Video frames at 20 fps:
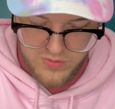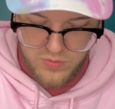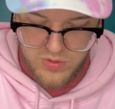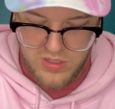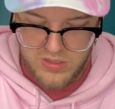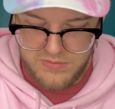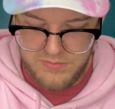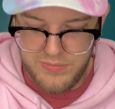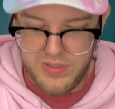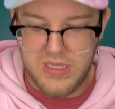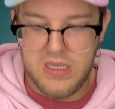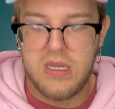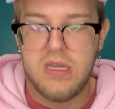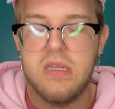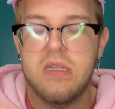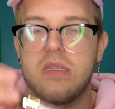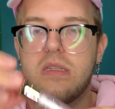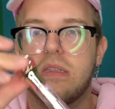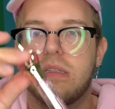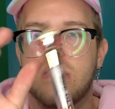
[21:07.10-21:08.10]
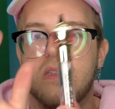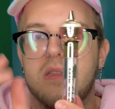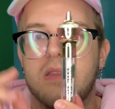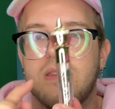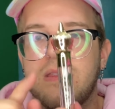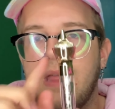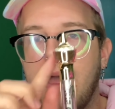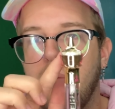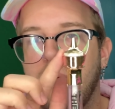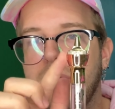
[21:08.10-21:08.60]
one because
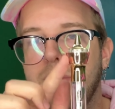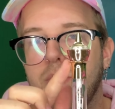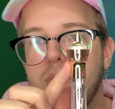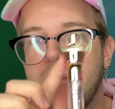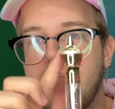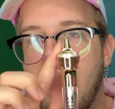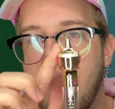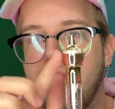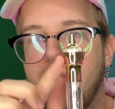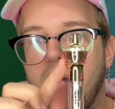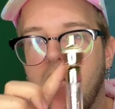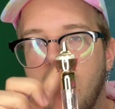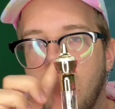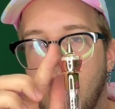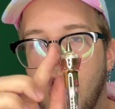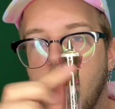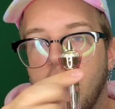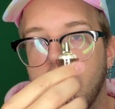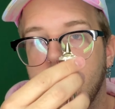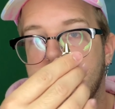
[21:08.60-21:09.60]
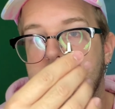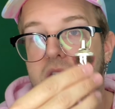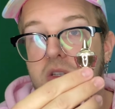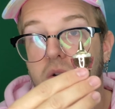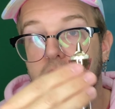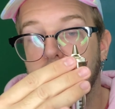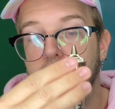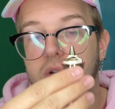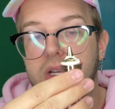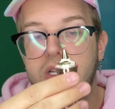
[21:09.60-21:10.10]
that one would have a
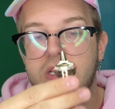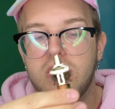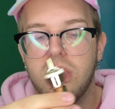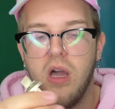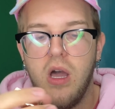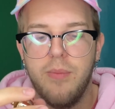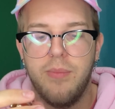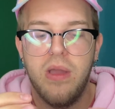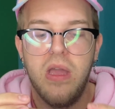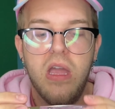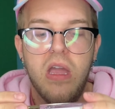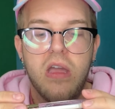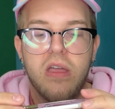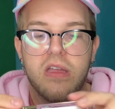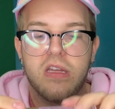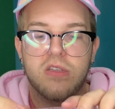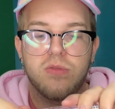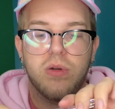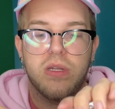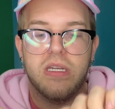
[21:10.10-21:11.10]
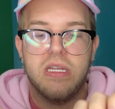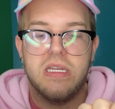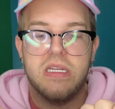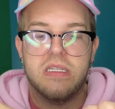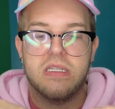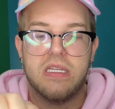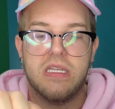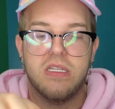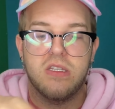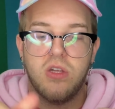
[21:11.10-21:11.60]
silvery top. This one
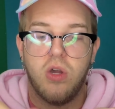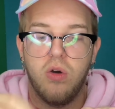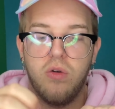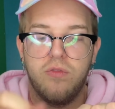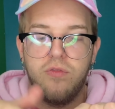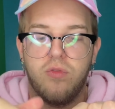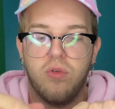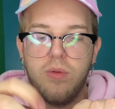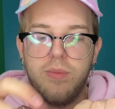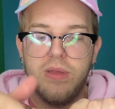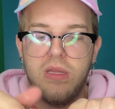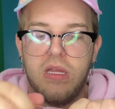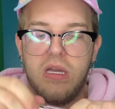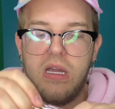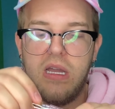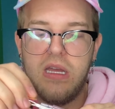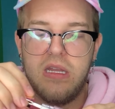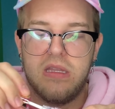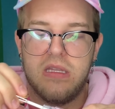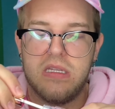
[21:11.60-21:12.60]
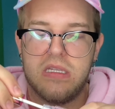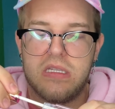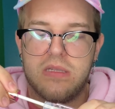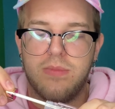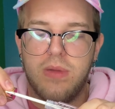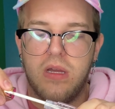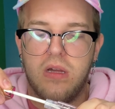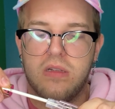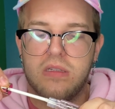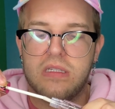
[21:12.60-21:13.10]
is his own formula, and this
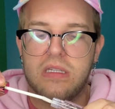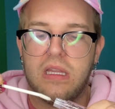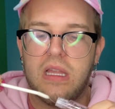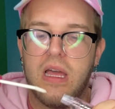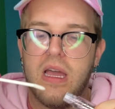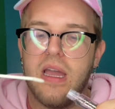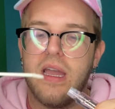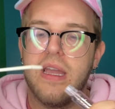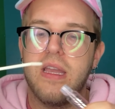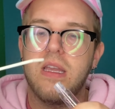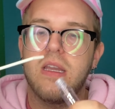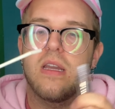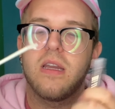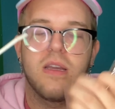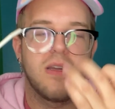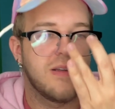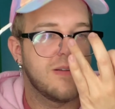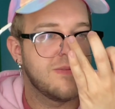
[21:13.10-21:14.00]
smells like